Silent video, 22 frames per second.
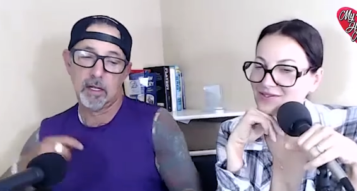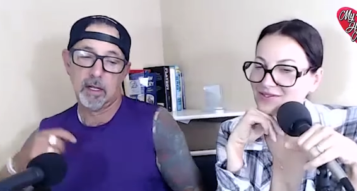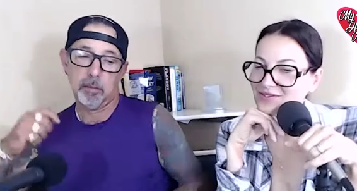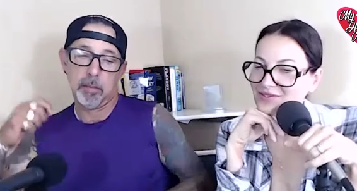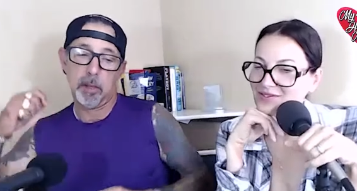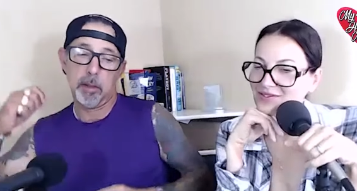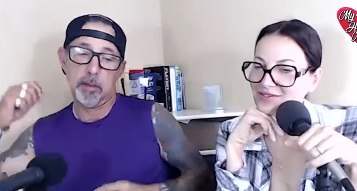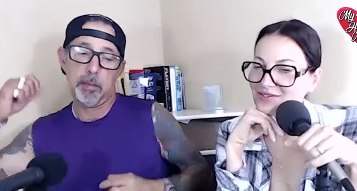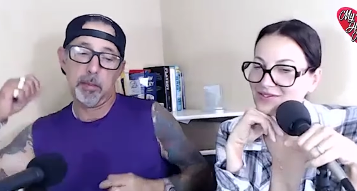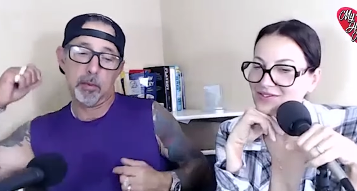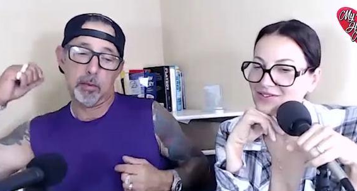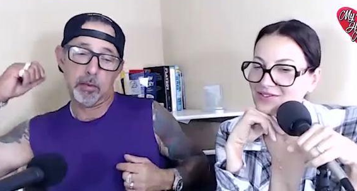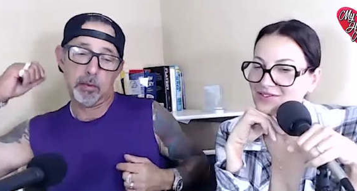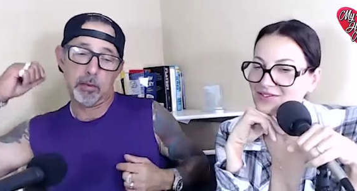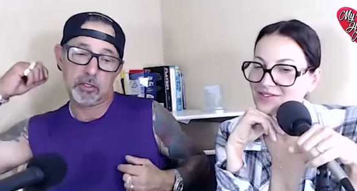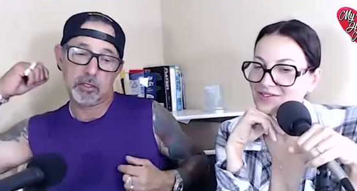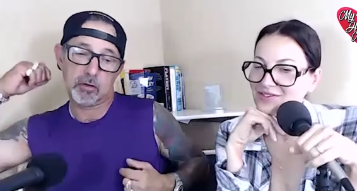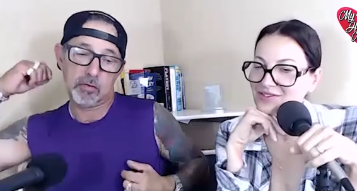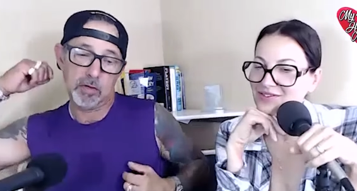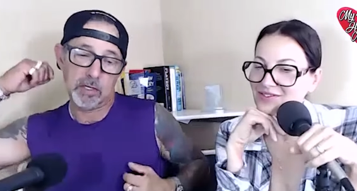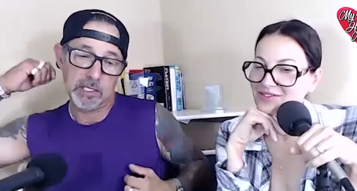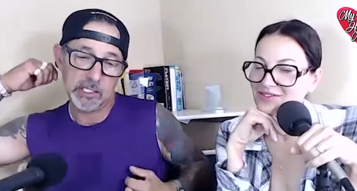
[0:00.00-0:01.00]
Speaker 1: People will
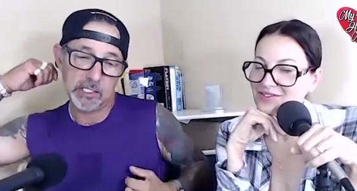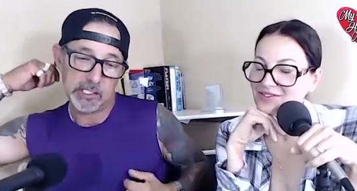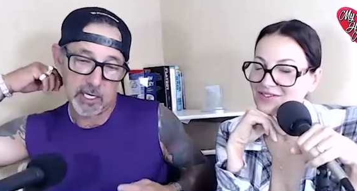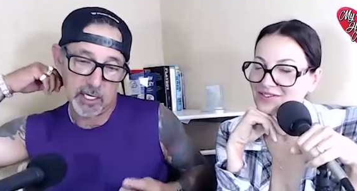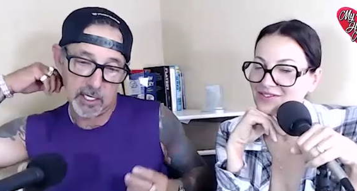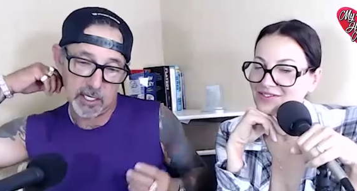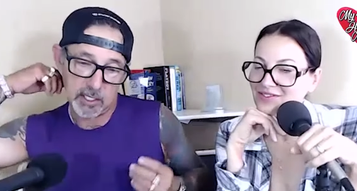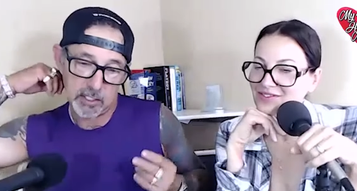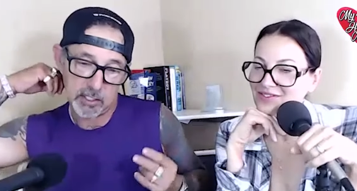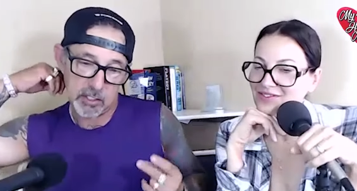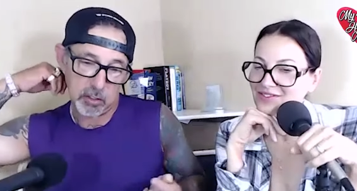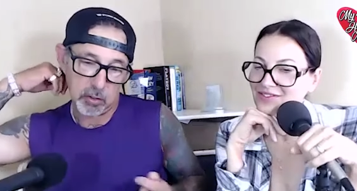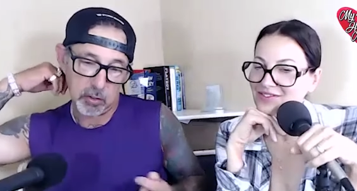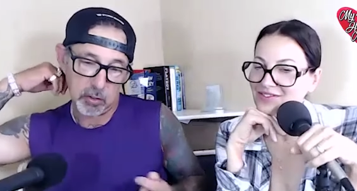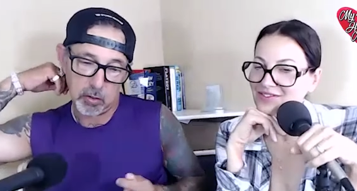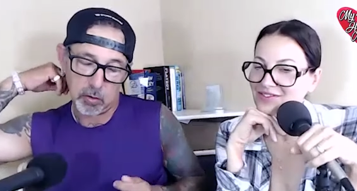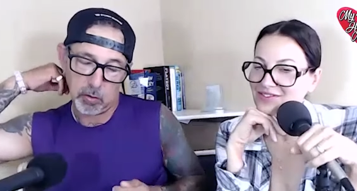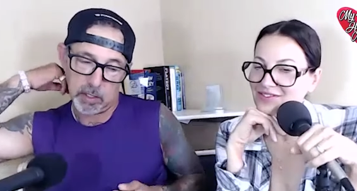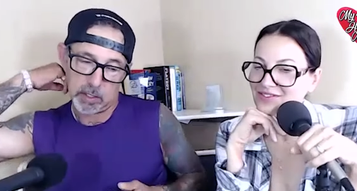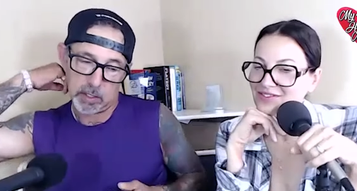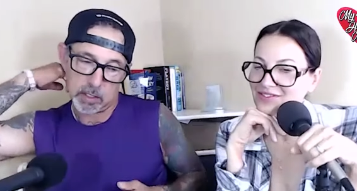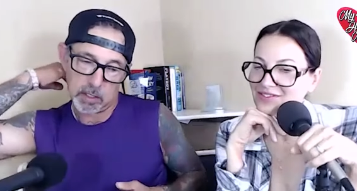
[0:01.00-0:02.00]
screenshot it so
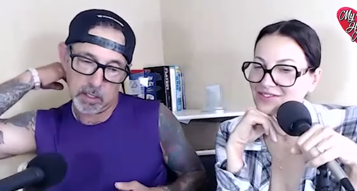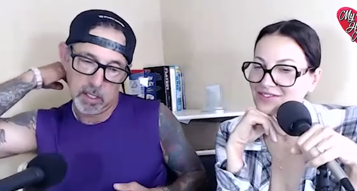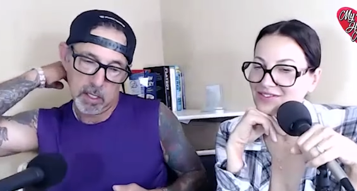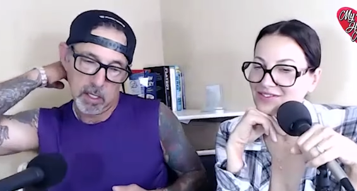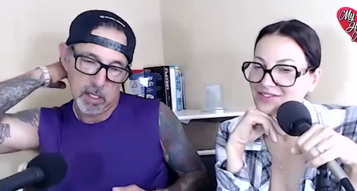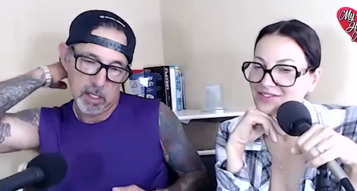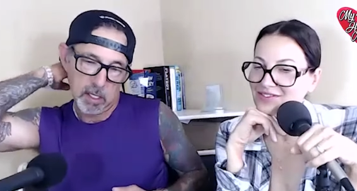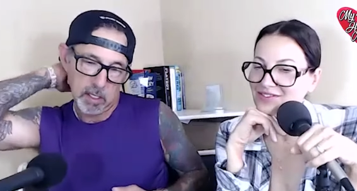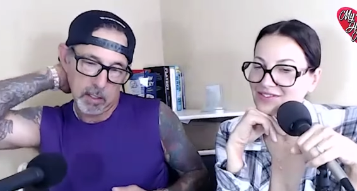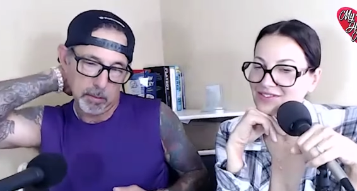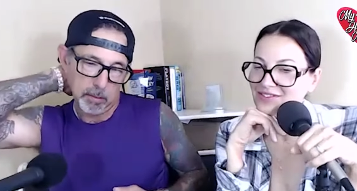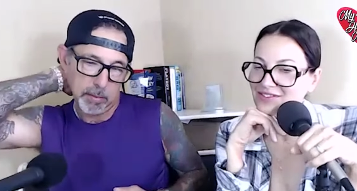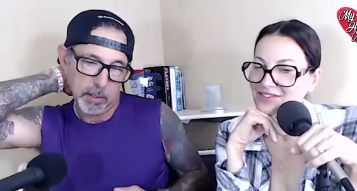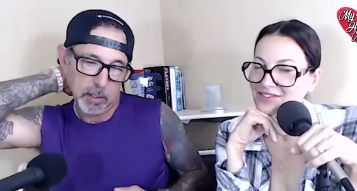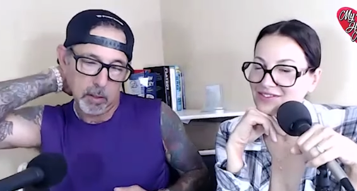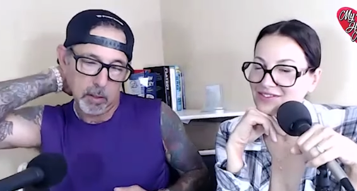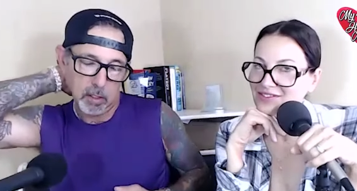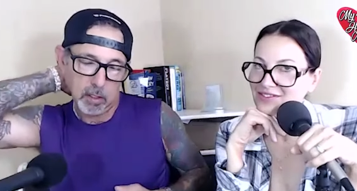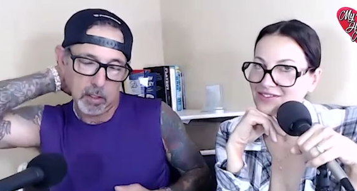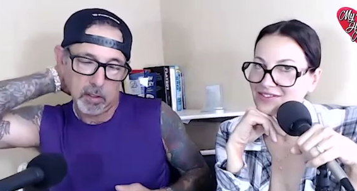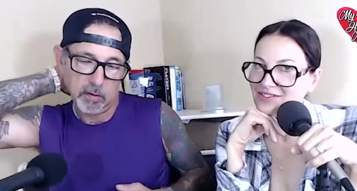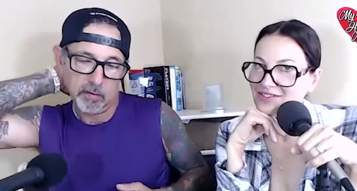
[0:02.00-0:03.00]
quick, it'll be
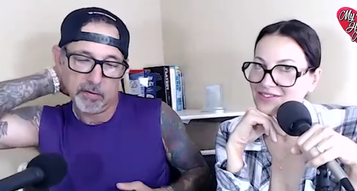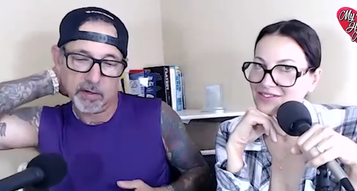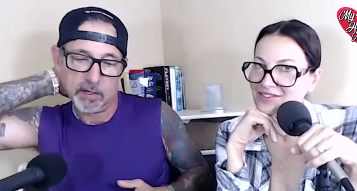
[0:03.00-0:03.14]
all over